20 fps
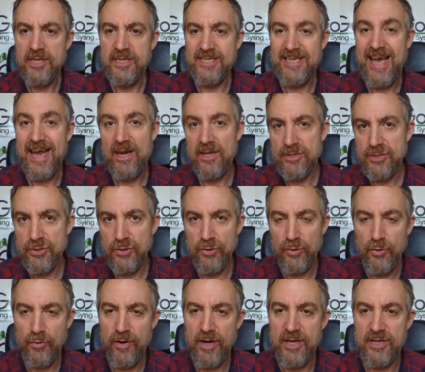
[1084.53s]

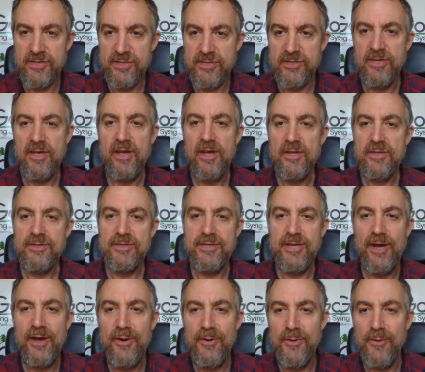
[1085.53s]
Zalatoris.
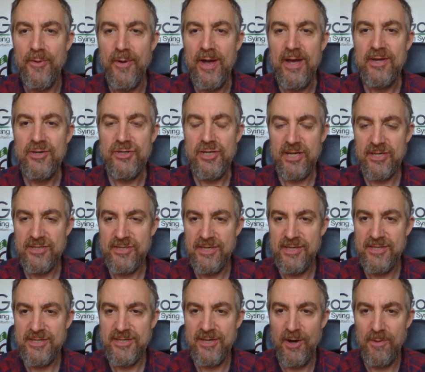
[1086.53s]
Two, Justin
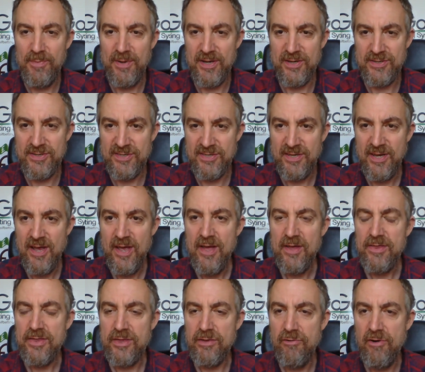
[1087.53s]
Thomas.
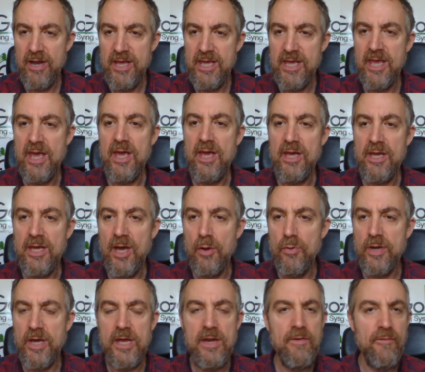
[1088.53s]
Three,
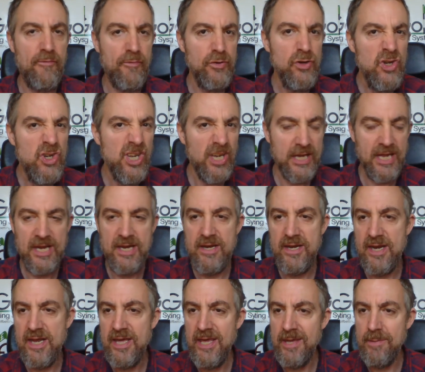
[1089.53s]
Joachim Wunderkind
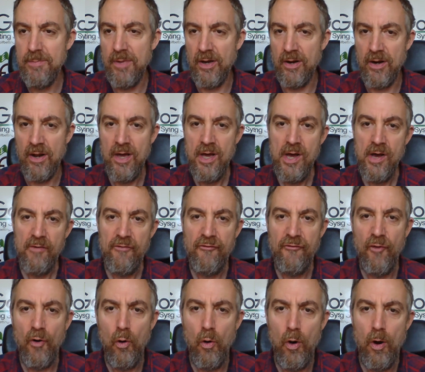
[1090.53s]
Niemann.
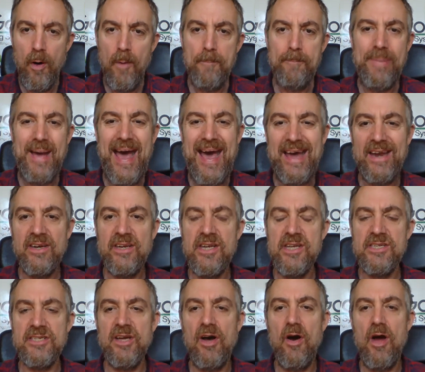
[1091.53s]
Four, Patton
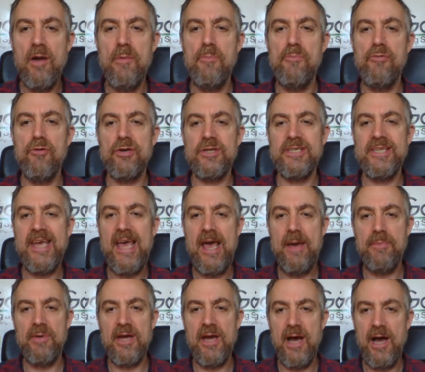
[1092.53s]
Kizzire and Brooks
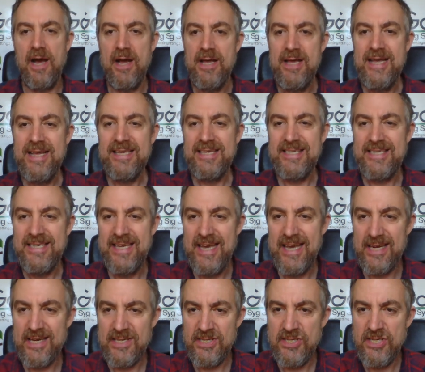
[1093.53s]
Koepka.
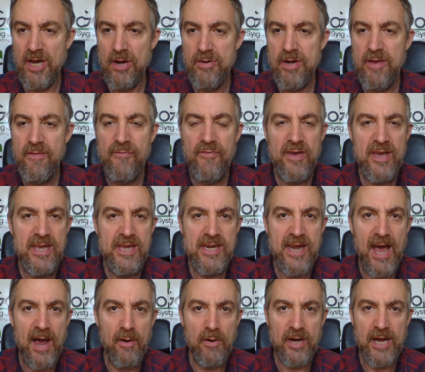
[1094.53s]
Six, Tony
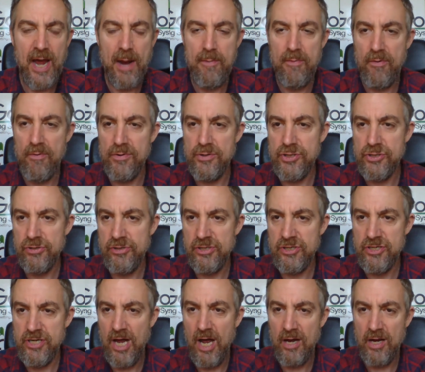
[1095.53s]
Finau and Cameron
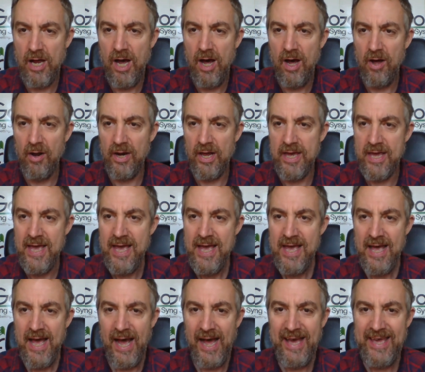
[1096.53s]
Tringali.
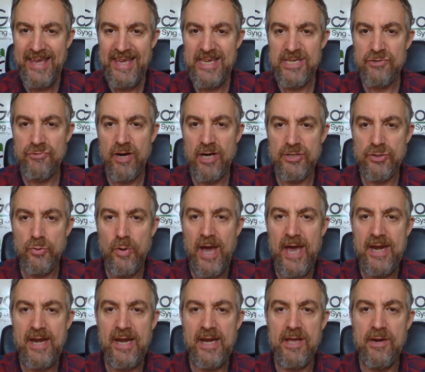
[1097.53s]
Eight is Russell
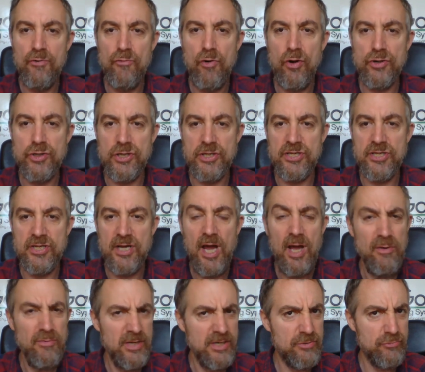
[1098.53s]
Henley and Roger
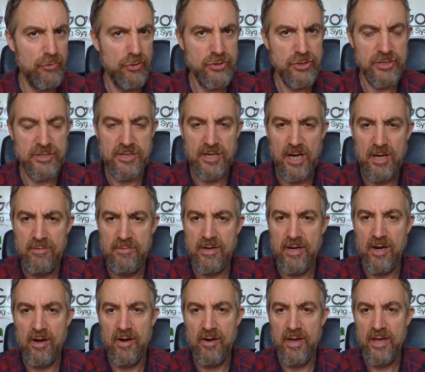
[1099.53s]
Sloan. This Roger Sloan
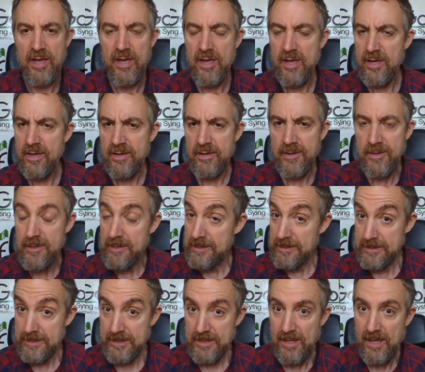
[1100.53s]
guy.
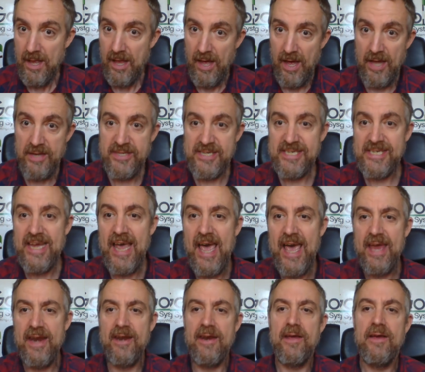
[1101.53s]
And
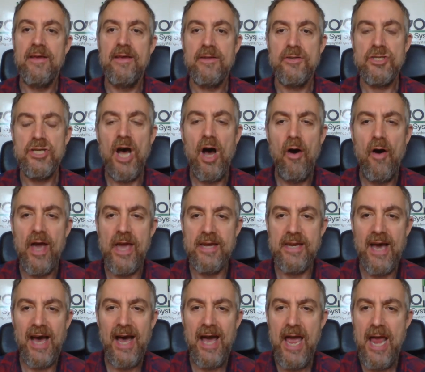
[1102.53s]
ten, tied,
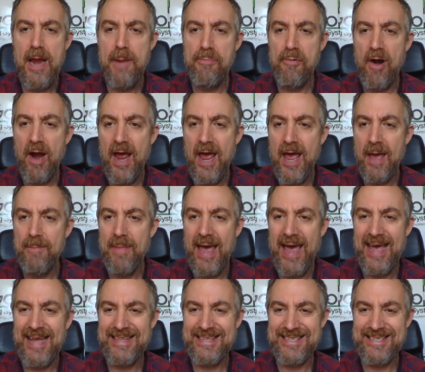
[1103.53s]
Abraham
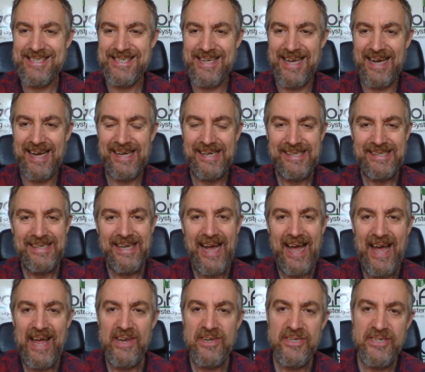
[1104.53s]
Ancer
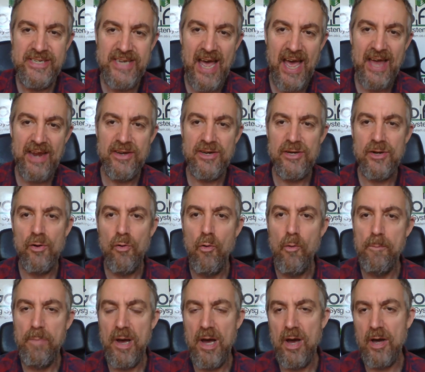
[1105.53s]
and Daniel
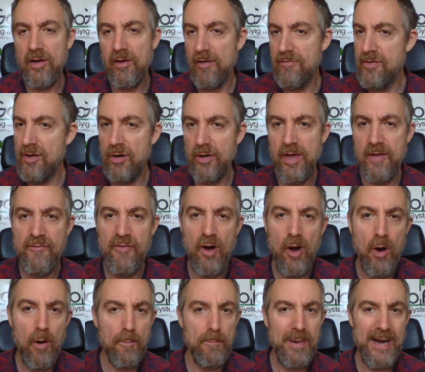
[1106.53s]
Berger. If you're looking for
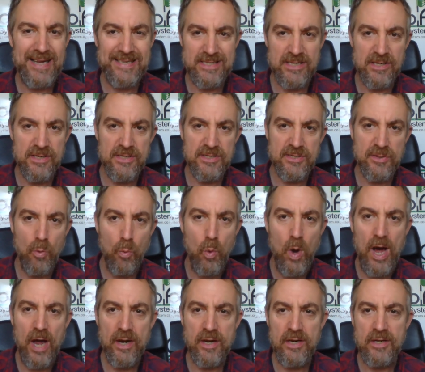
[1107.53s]
hot putters,
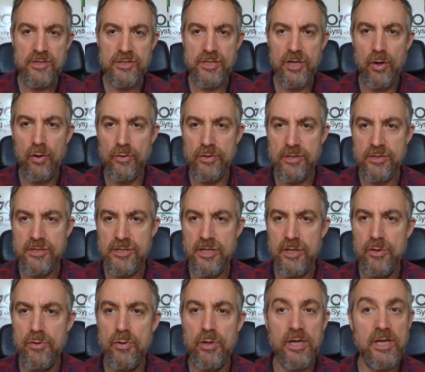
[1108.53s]
one, Todd.
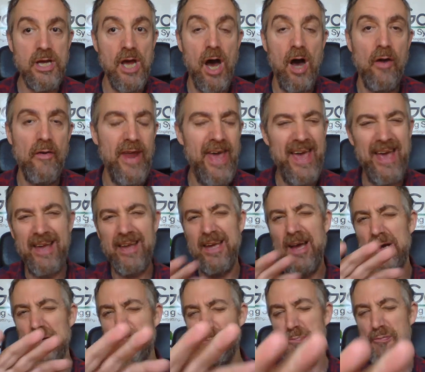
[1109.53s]
Two, Garnett.
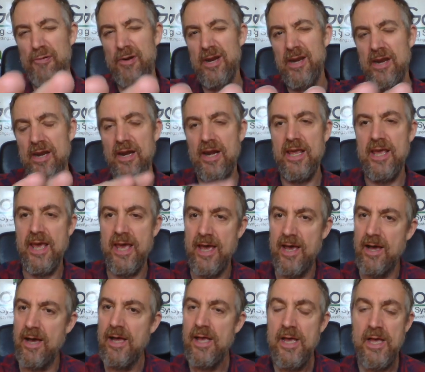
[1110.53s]
Go brilliantly
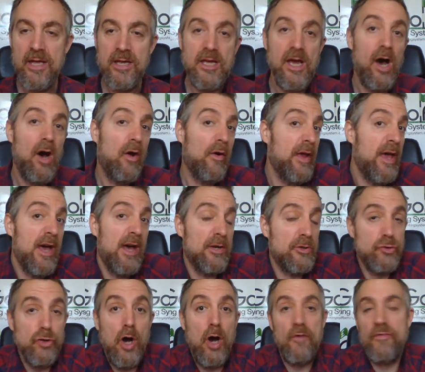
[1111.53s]
here. Garnett at
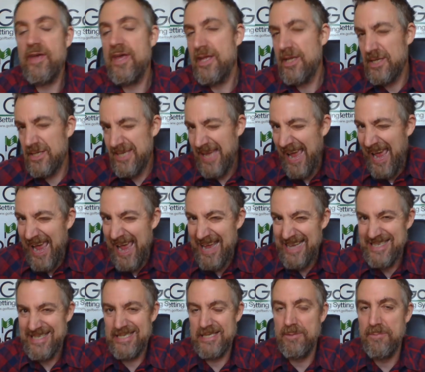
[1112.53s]
DraftKings
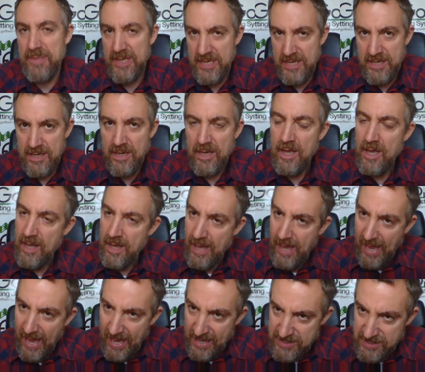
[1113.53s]
has to be,
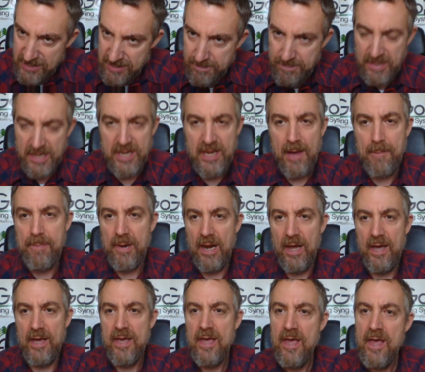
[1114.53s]
has to be a
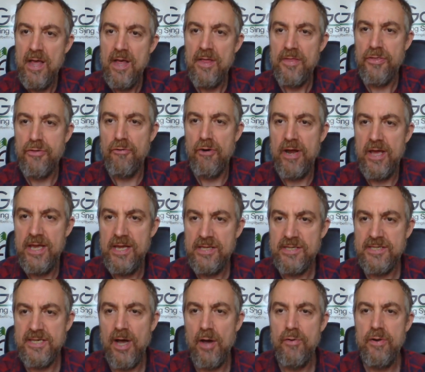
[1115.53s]
play. Three,
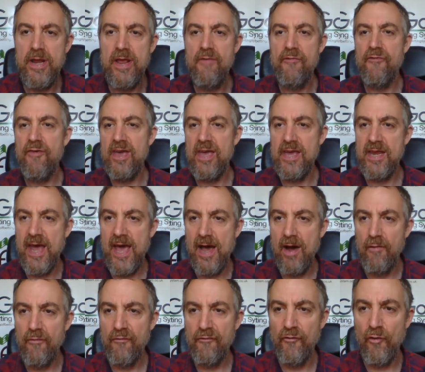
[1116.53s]
Tony
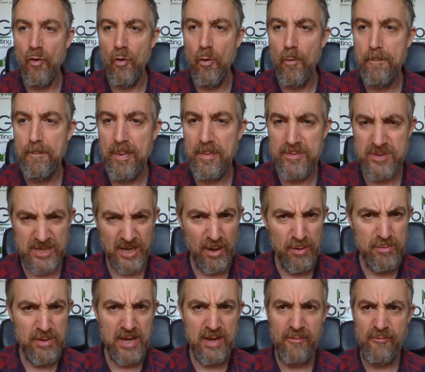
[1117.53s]
Finau. Four,
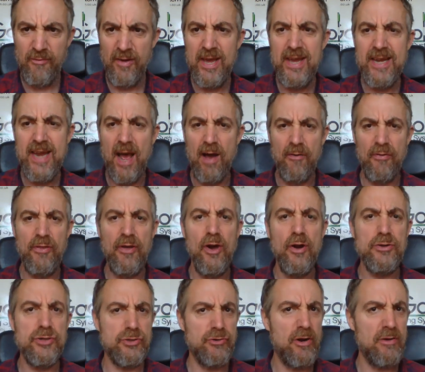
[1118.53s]
Tony Finau,
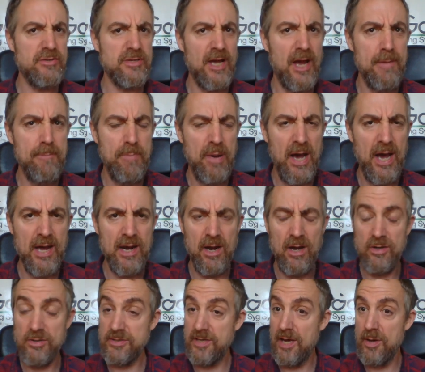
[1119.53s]
third strokes game putt in the
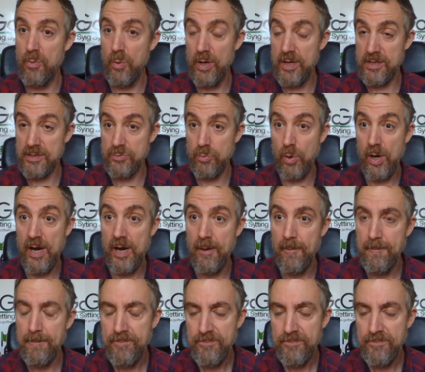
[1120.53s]
last eight weeks. Wow.